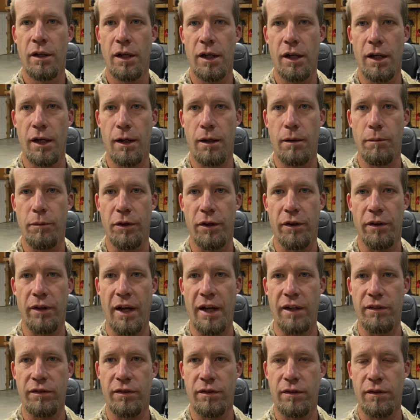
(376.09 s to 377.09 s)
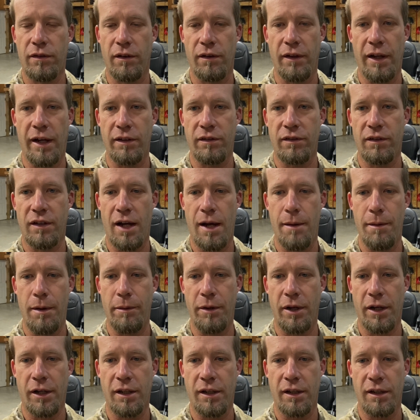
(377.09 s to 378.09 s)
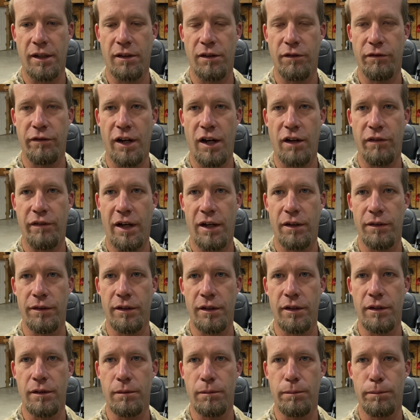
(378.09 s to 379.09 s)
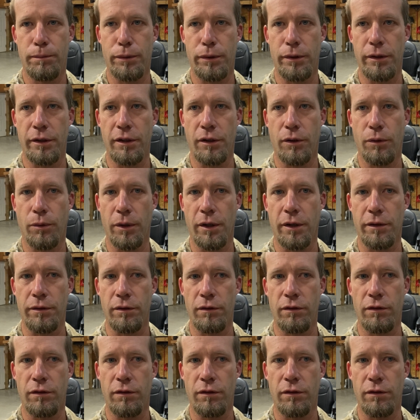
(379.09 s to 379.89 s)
And the last time, I could get the valve out and in pretty quickly.